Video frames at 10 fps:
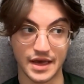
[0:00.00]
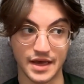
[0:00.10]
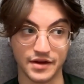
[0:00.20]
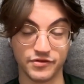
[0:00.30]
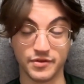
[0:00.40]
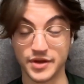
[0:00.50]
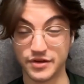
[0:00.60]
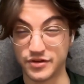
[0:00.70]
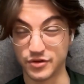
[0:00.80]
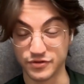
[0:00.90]
And from
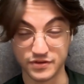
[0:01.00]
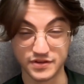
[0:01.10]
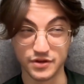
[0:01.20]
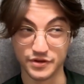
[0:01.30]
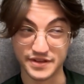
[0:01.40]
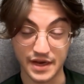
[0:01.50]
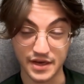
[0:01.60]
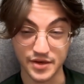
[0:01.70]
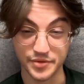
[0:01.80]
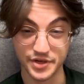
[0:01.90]
there, you can also see our
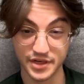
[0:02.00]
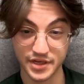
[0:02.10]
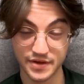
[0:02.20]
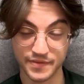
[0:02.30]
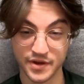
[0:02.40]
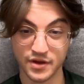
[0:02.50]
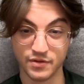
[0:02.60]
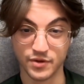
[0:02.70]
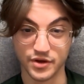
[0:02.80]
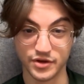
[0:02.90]
Slack community
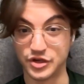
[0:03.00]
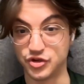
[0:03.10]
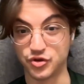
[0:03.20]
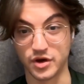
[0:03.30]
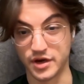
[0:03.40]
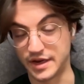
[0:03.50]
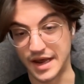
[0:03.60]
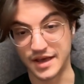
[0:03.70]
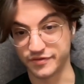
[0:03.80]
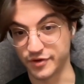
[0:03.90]
where you can join
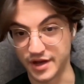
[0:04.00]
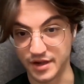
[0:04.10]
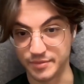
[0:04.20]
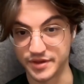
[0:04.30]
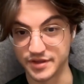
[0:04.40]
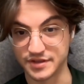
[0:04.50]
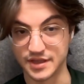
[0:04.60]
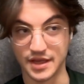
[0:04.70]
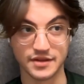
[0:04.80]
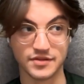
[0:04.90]
and ask for help and things like that.